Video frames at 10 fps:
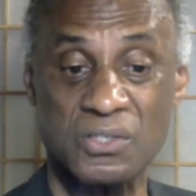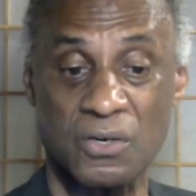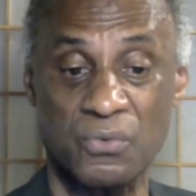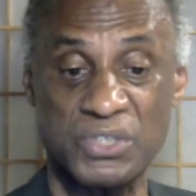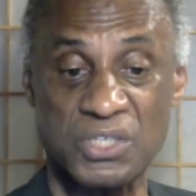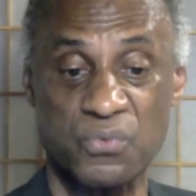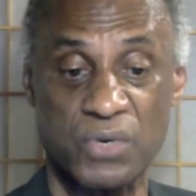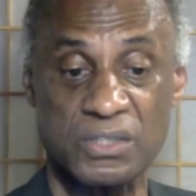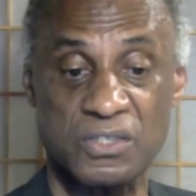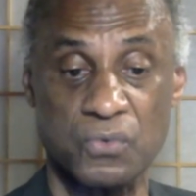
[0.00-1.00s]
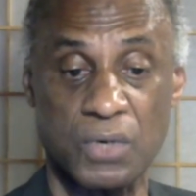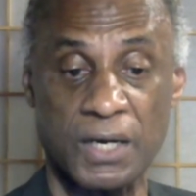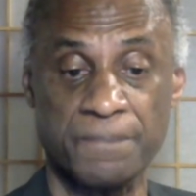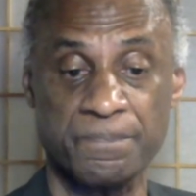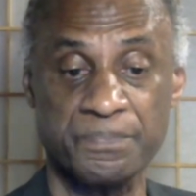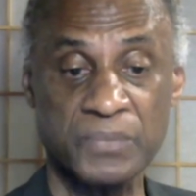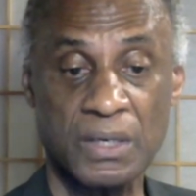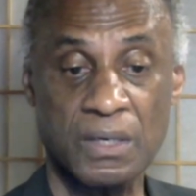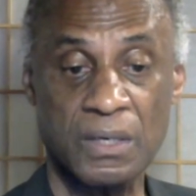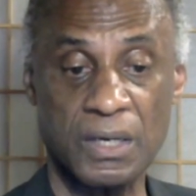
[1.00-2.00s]
So we just wanted to
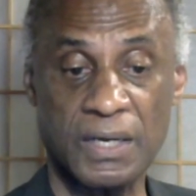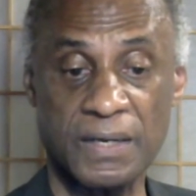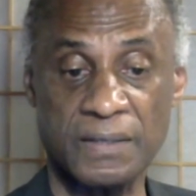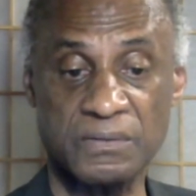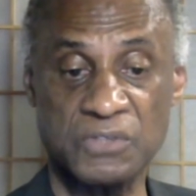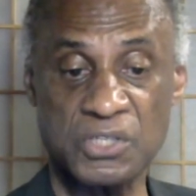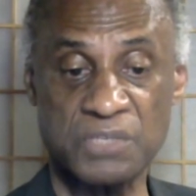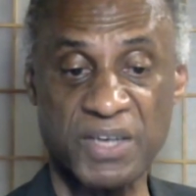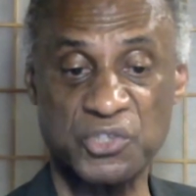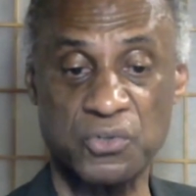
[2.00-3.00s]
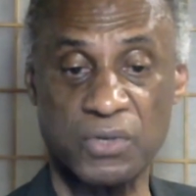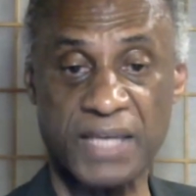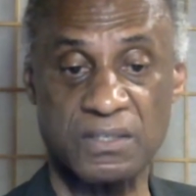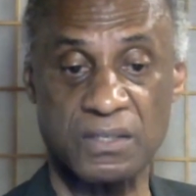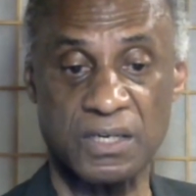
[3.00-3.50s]
just make sure that